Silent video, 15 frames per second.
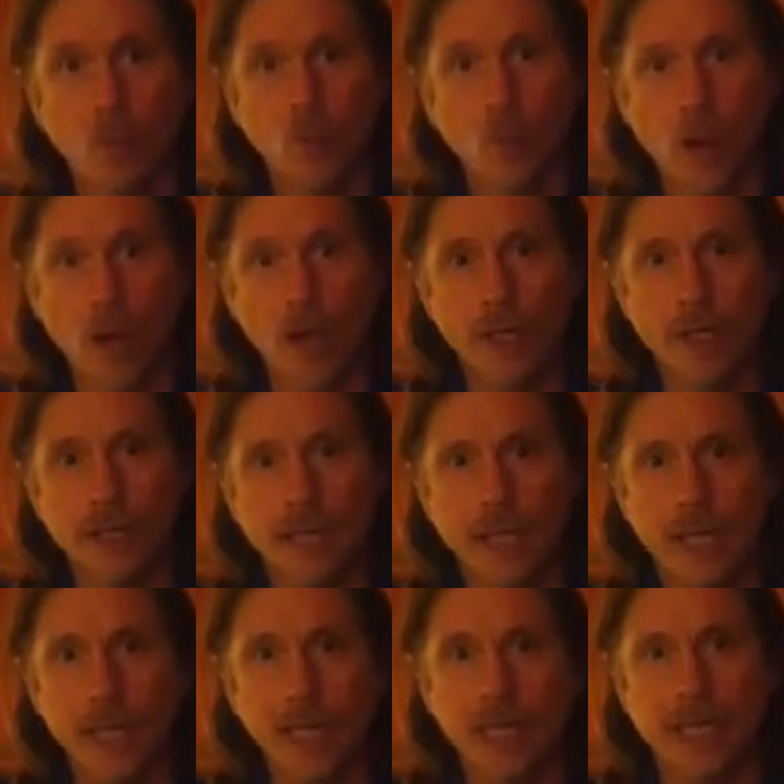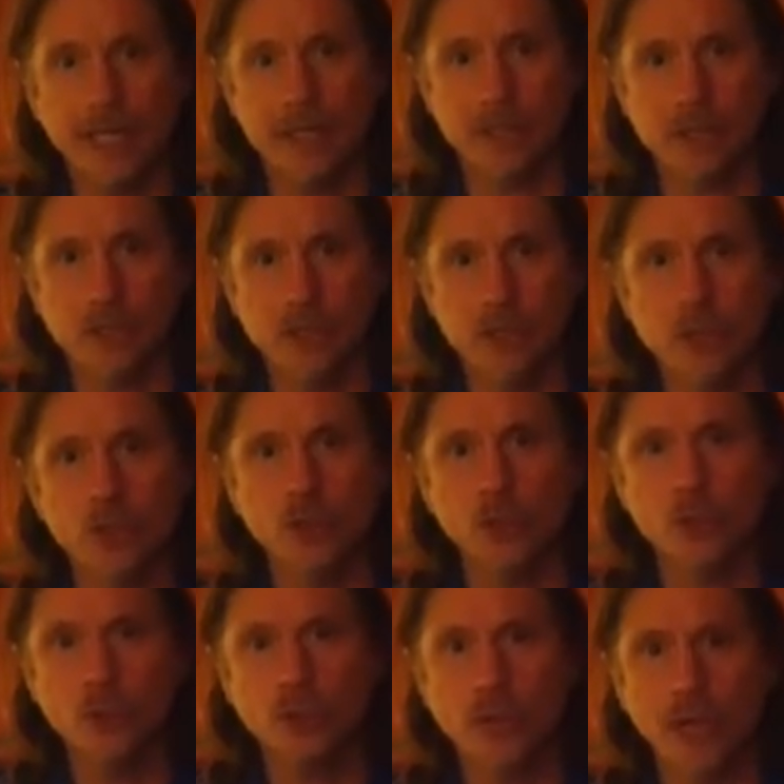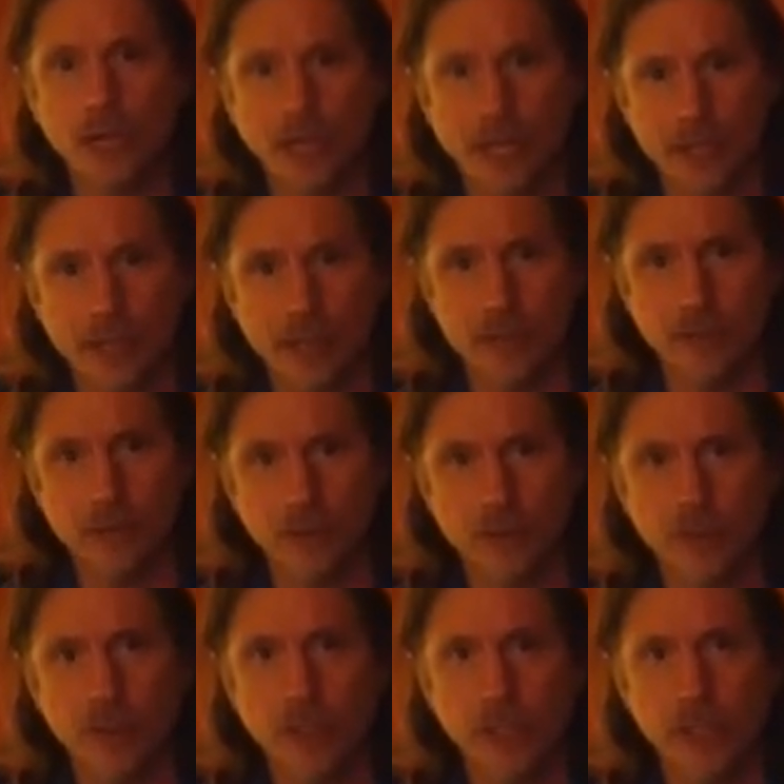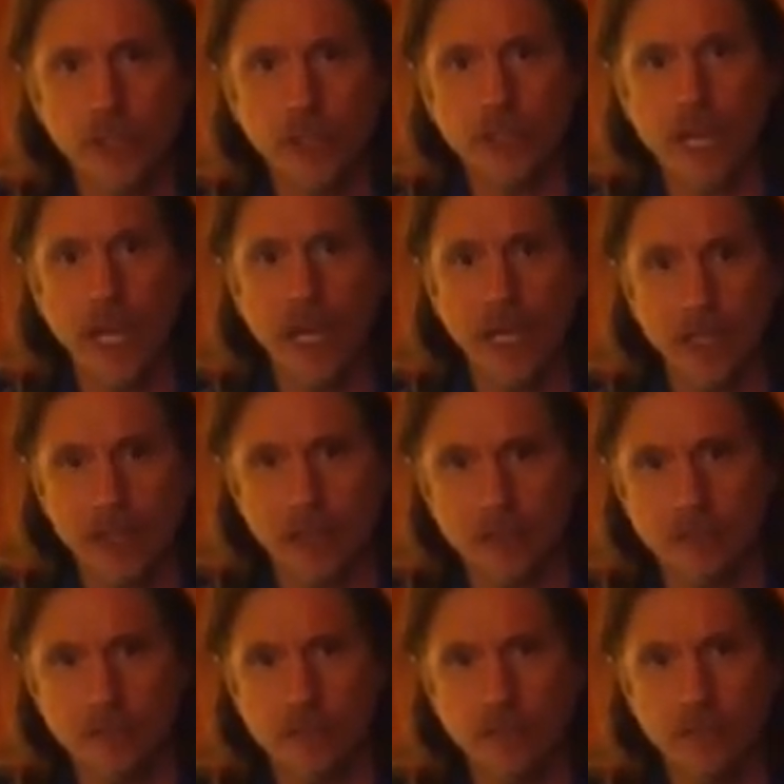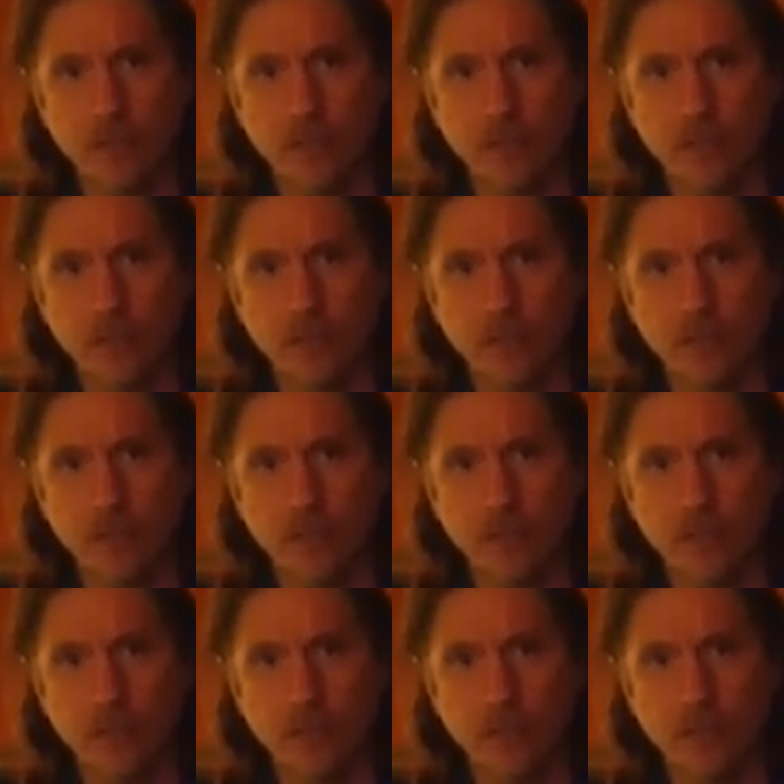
1 and 2 and 3 and